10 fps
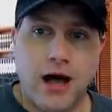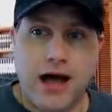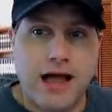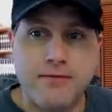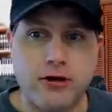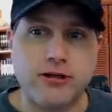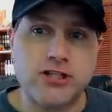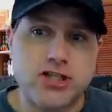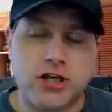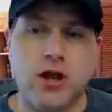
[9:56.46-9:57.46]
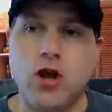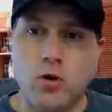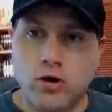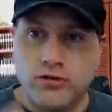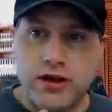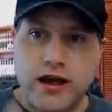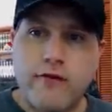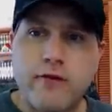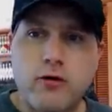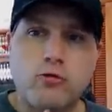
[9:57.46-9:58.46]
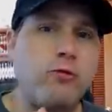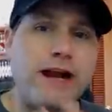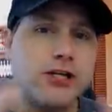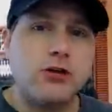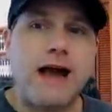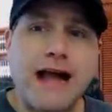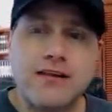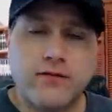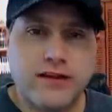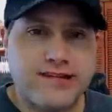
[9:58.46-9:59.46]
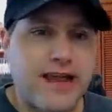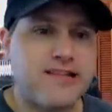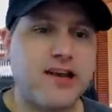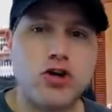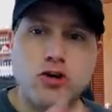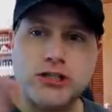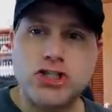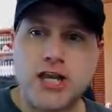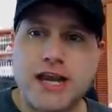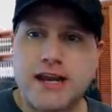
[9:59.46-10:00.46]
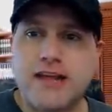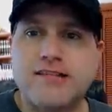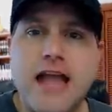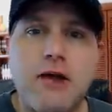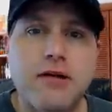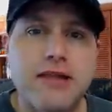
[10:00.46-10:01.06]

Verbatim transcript: I'm a Christian. The government retroactively says Christianity is now